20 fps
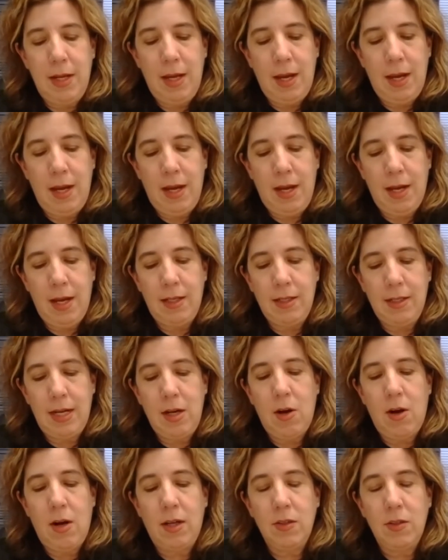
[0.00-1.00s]
And
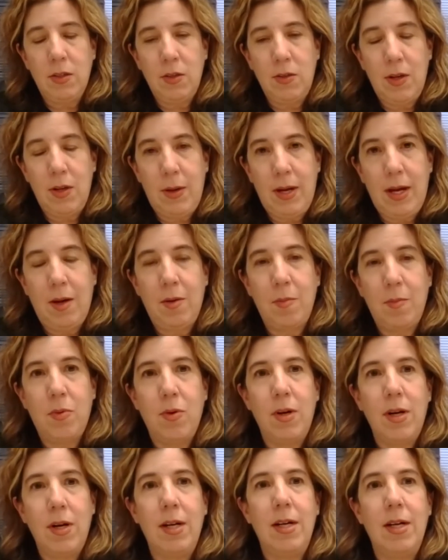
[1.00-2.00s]
I also know how
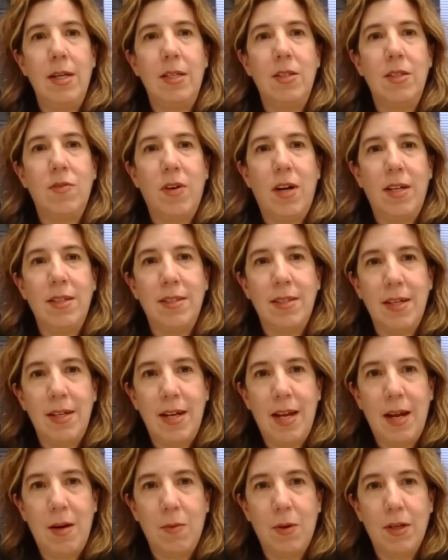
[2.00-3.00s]
important it is for us to
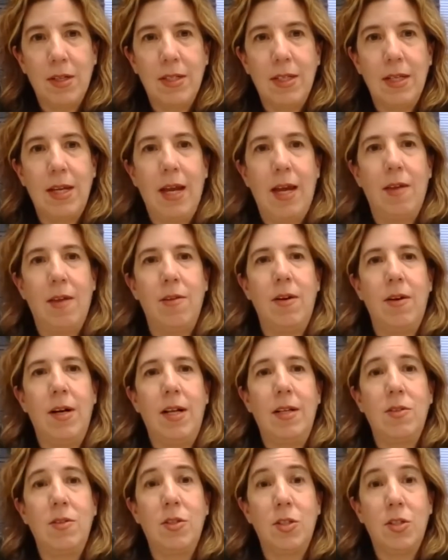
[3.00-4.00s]
network together
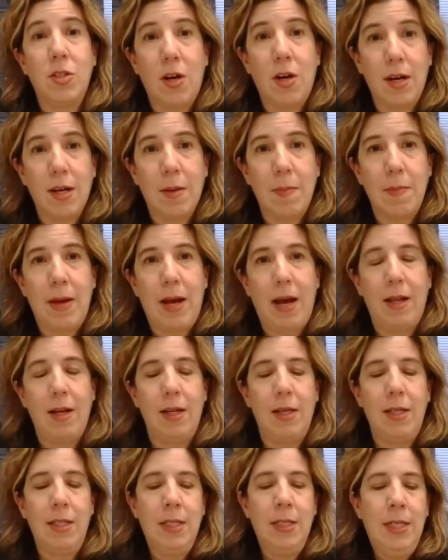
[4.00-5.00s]
and us to talk about
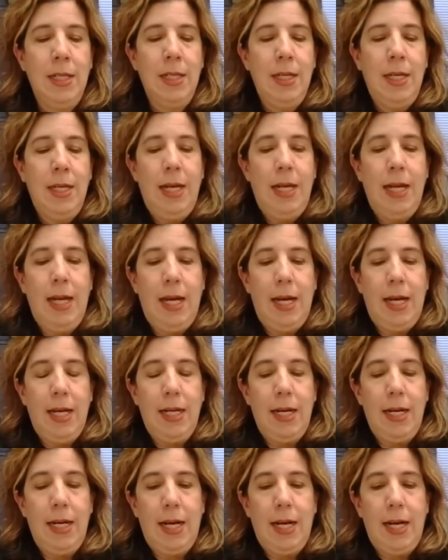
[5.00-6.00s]
it
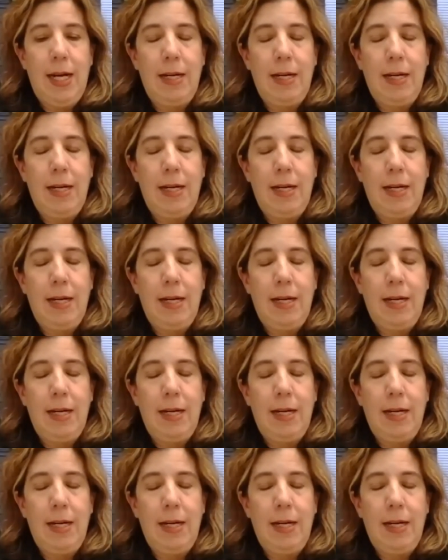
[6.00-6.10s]
and,